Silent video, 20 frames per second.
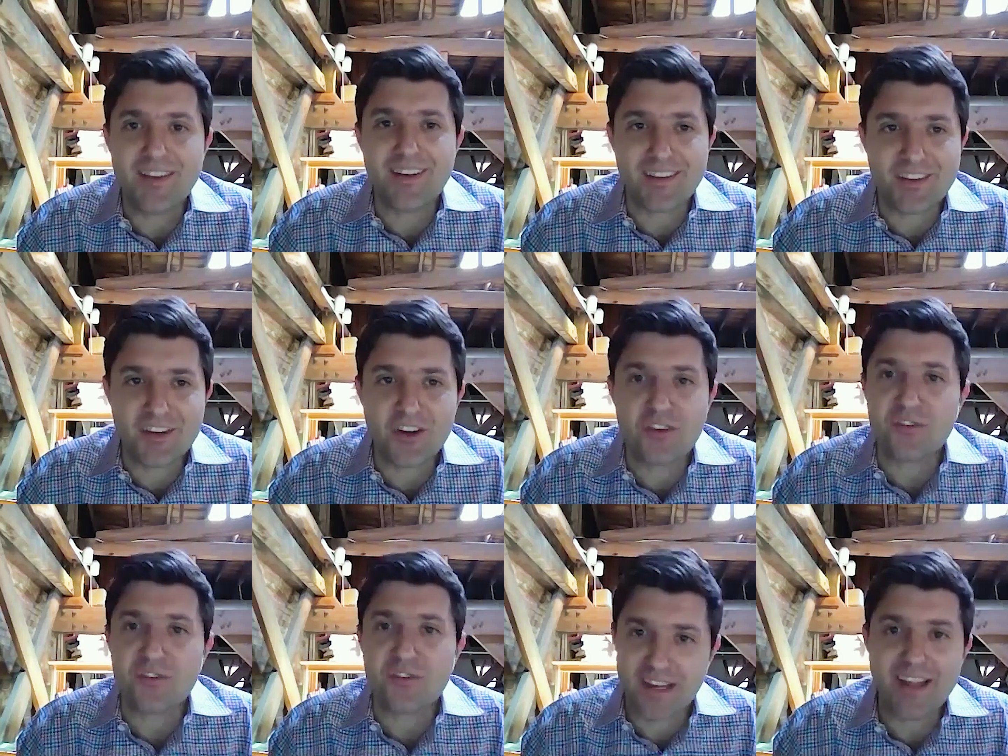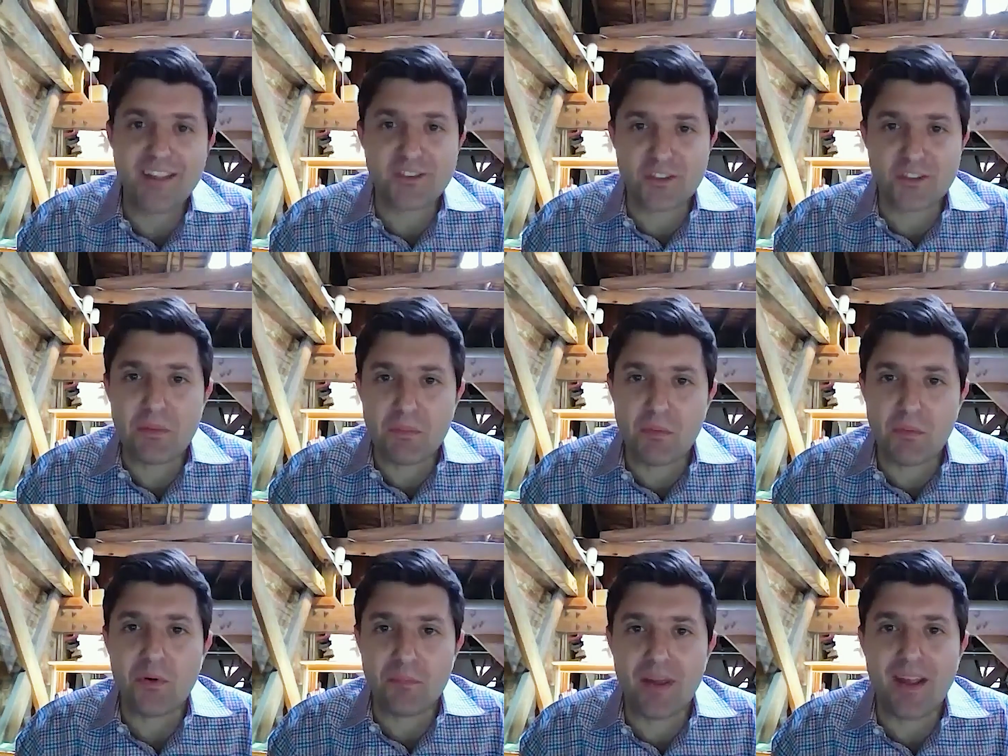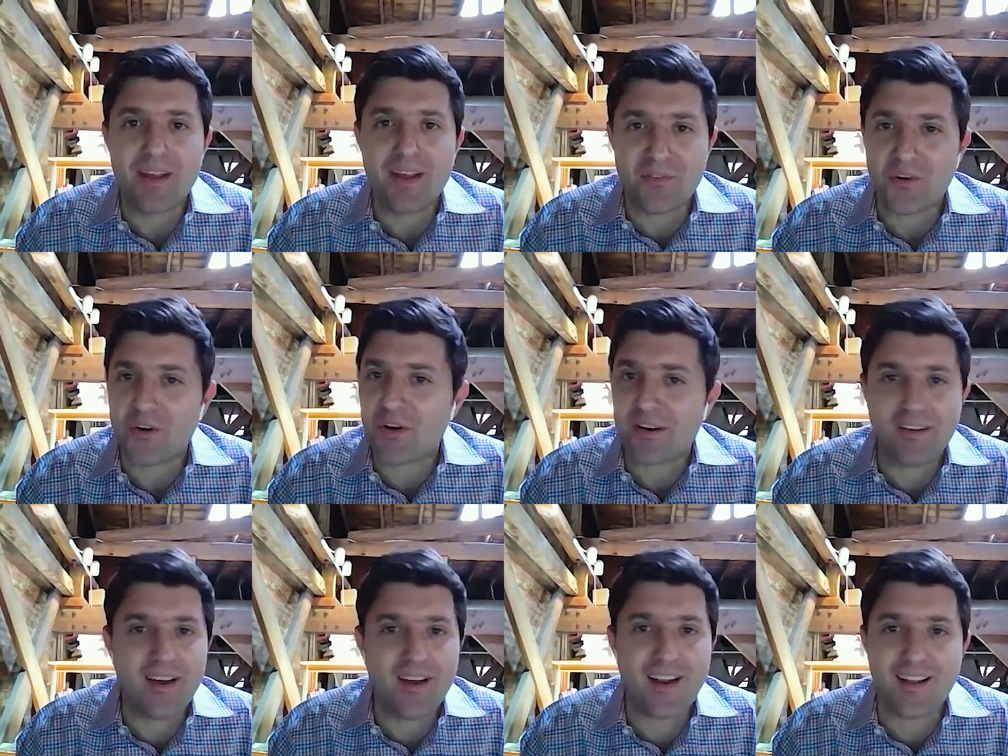a cure for cancer, people would pay for
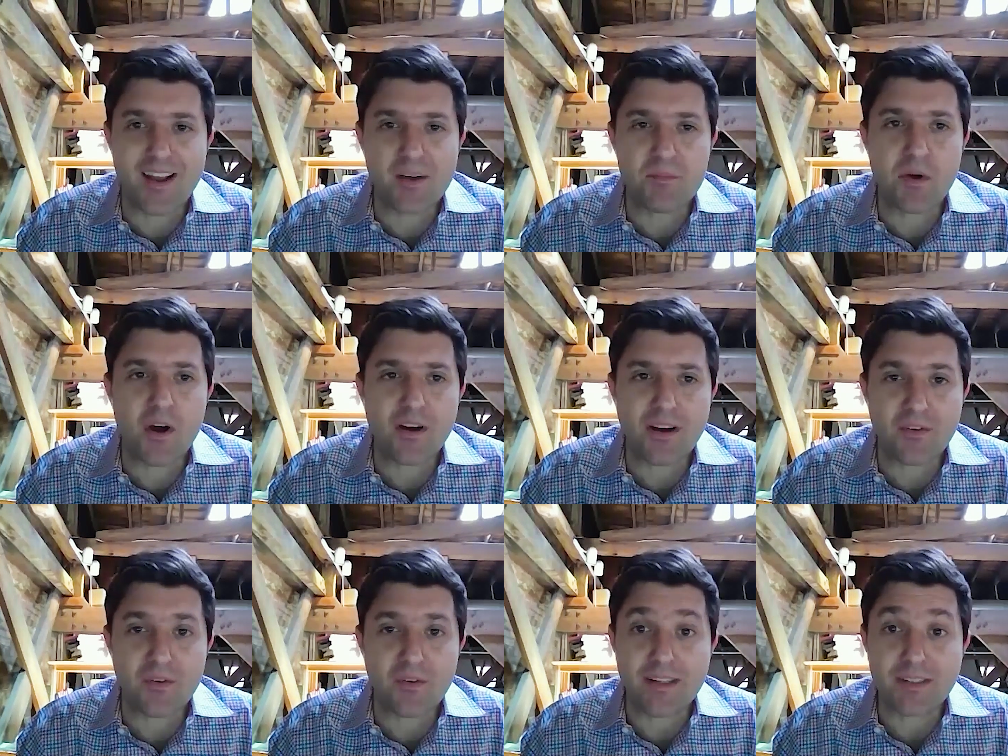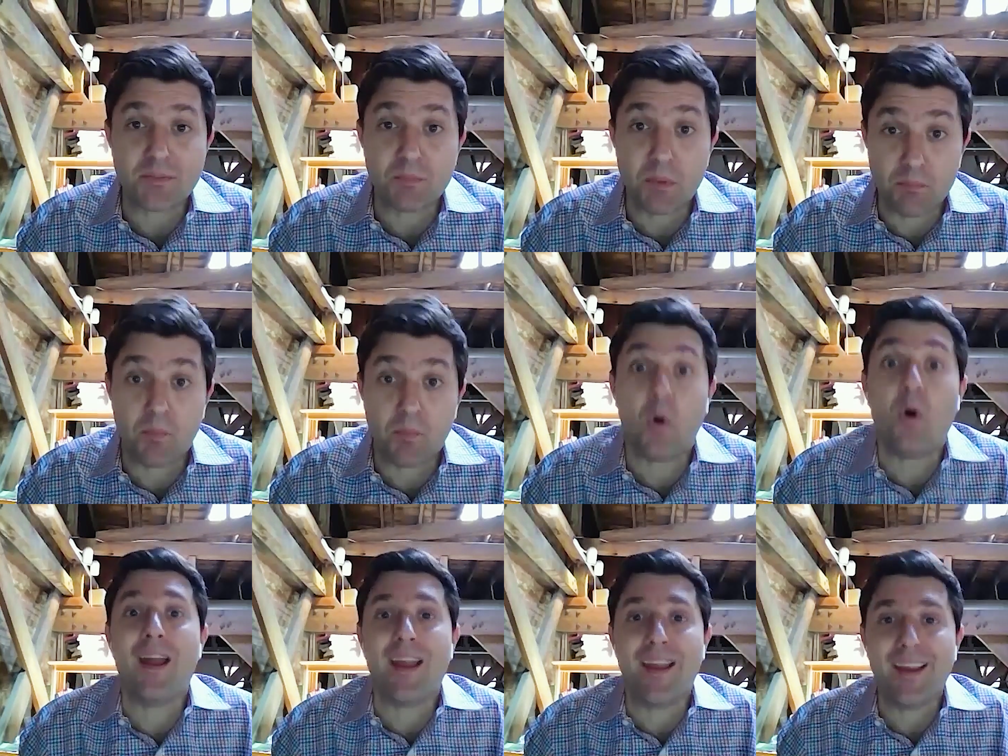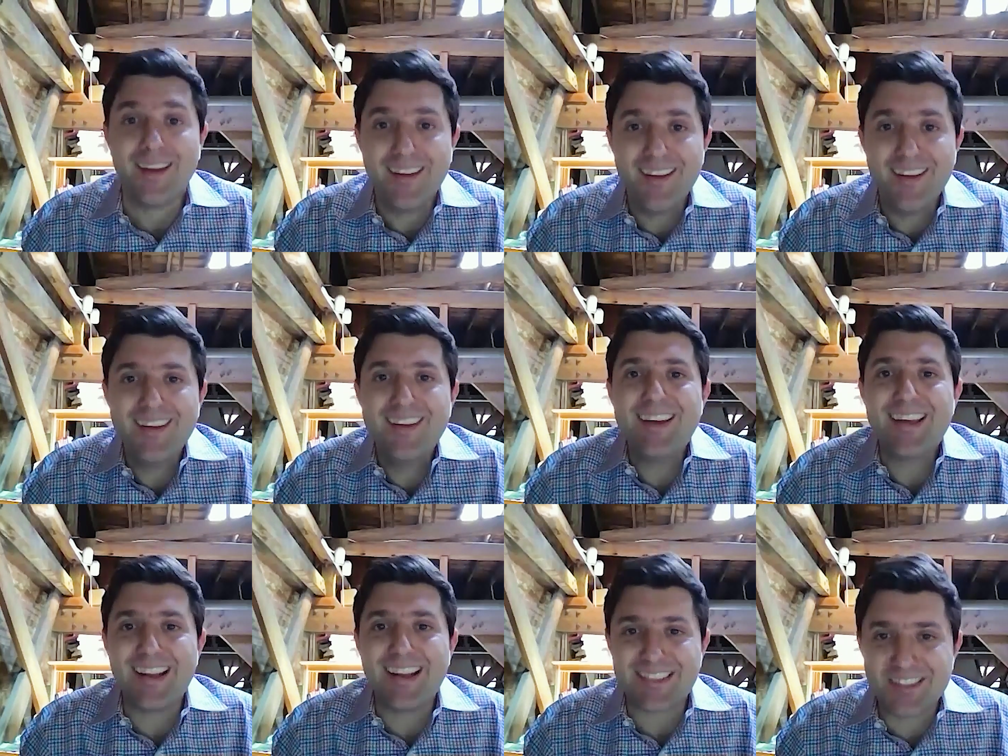it. Not a lot of market risk, but boy,
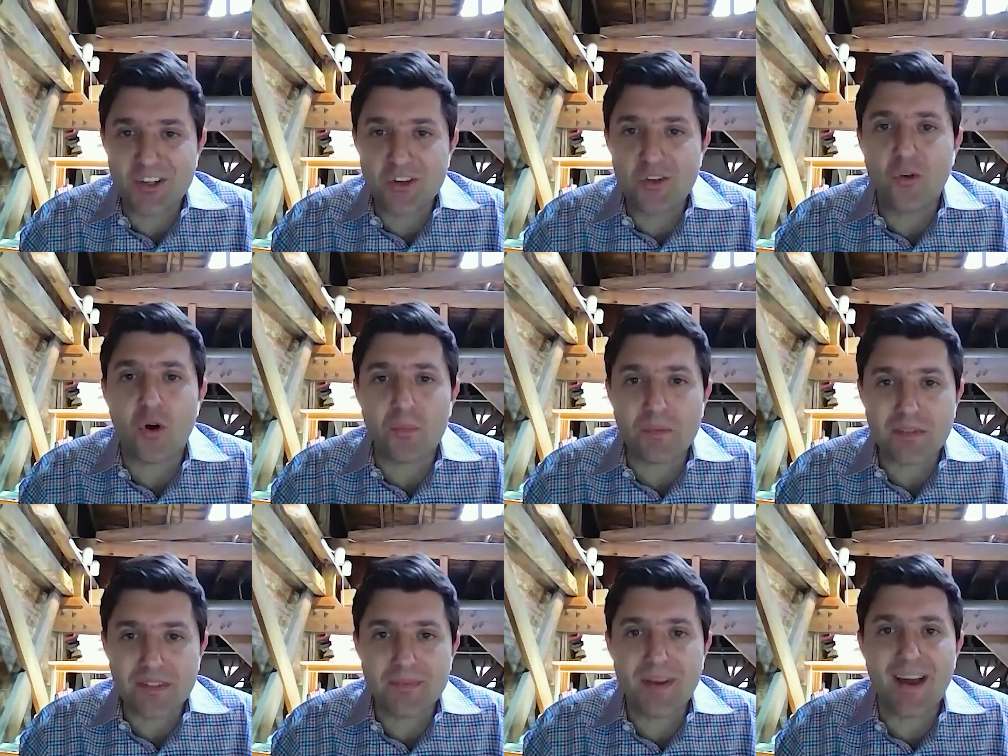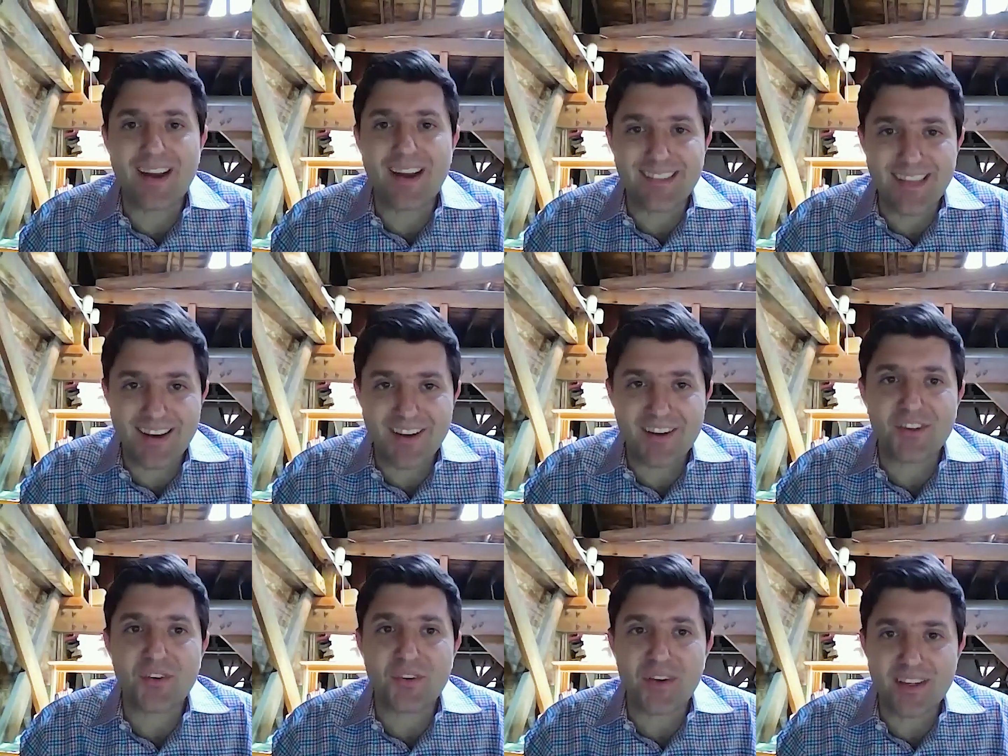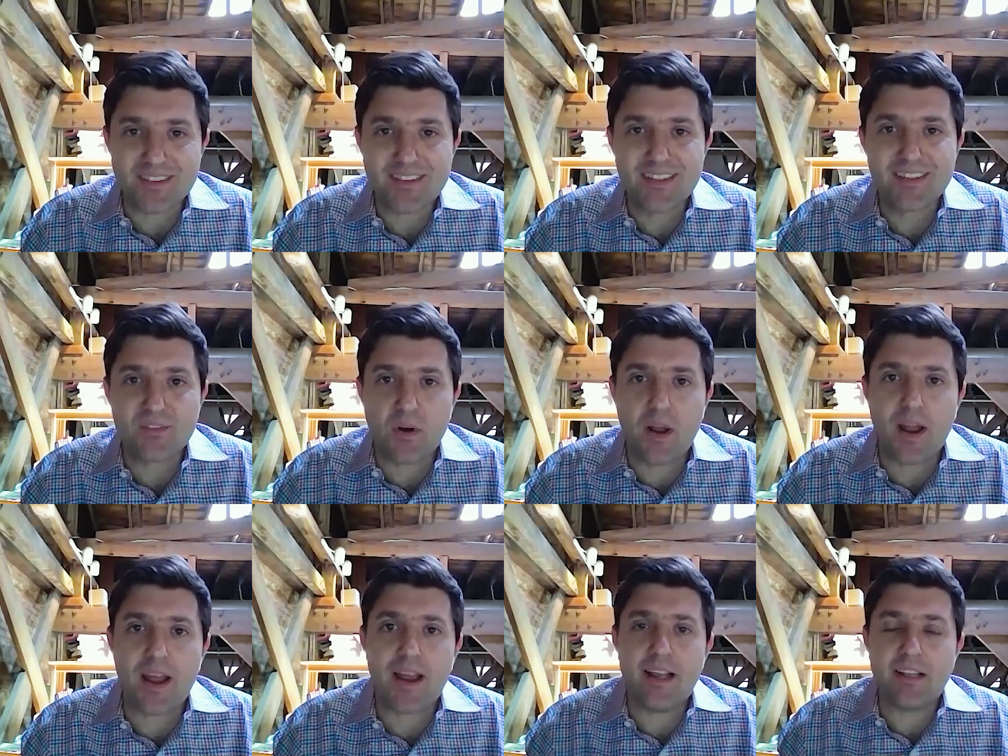it has an enormous amount of technical risk, right?